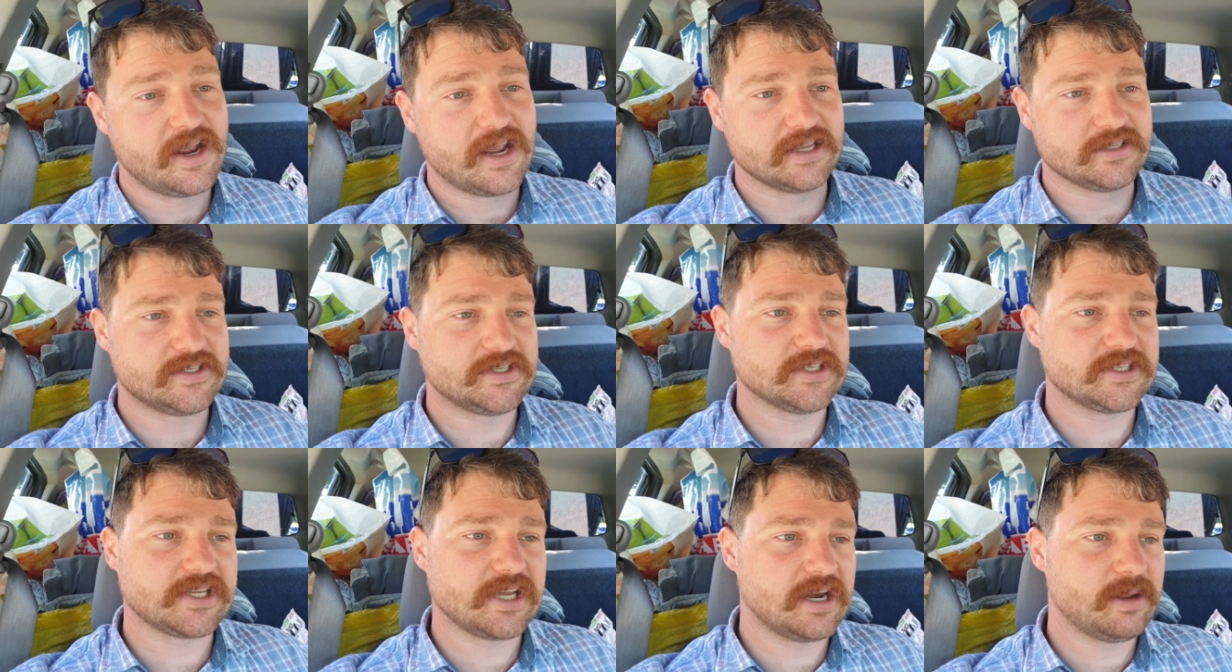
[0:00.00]
it's
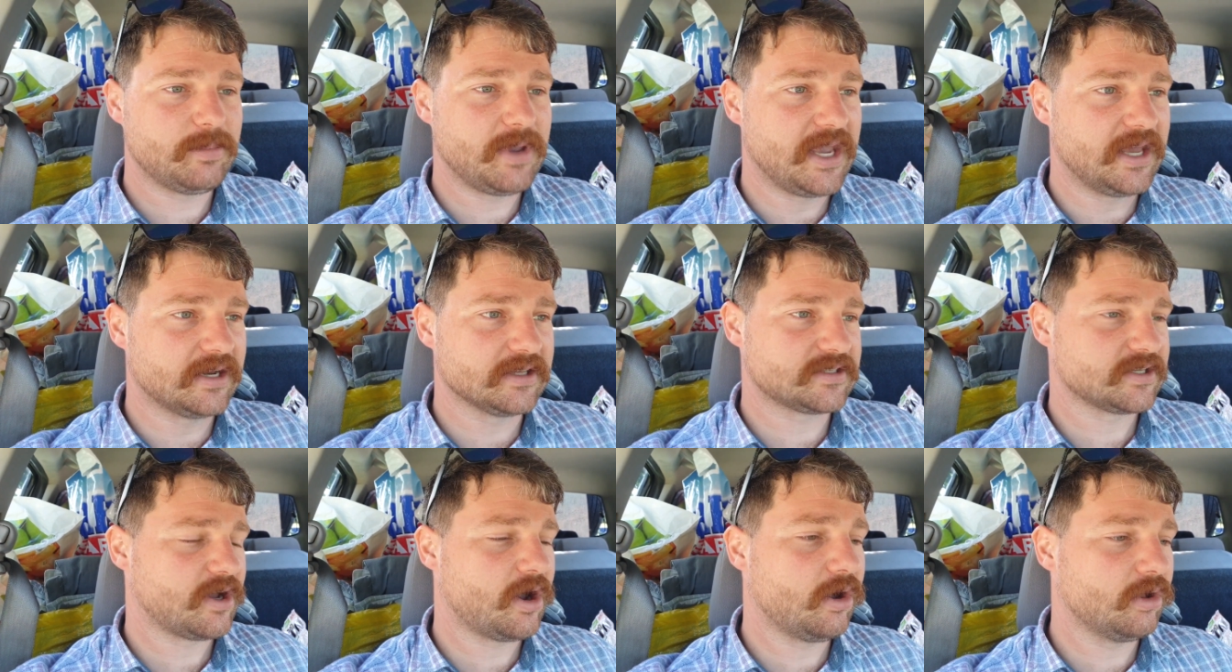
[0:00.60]
just going to mean
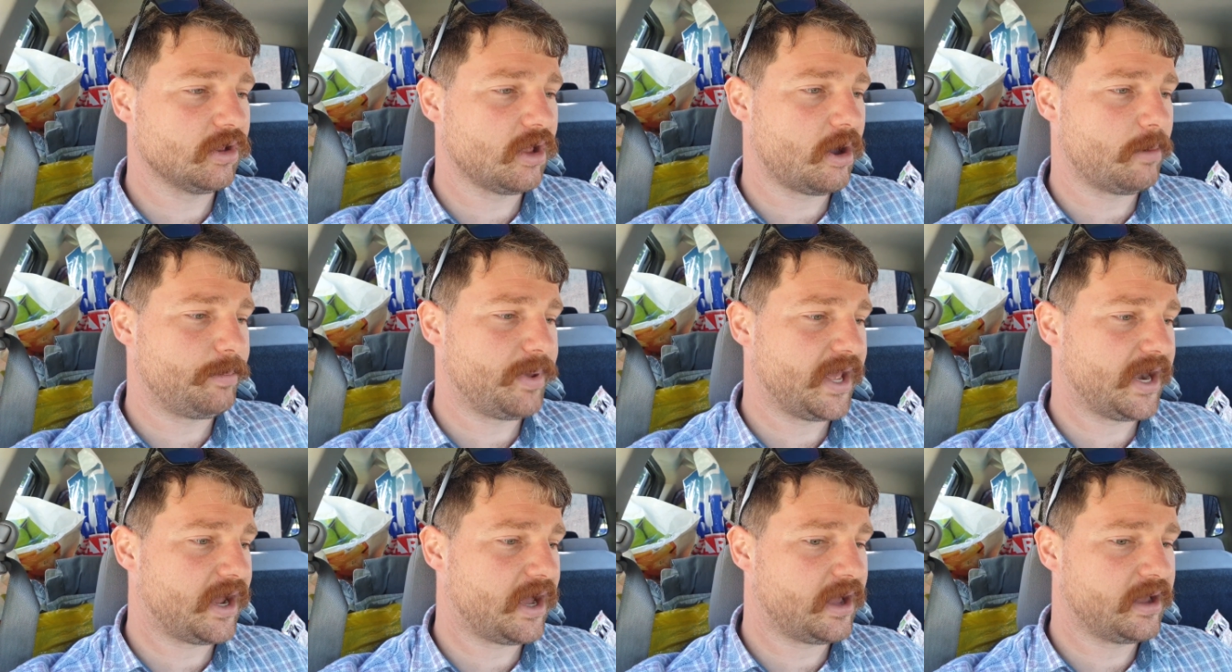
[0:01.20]
it's a whole lot
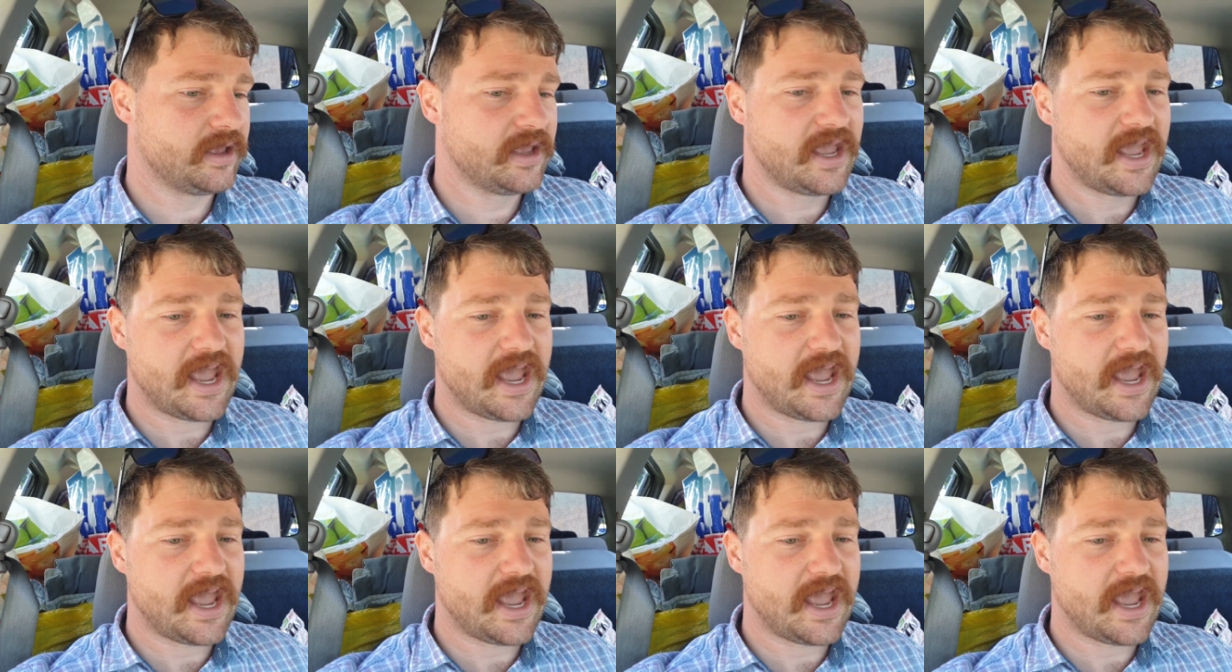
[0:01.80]
better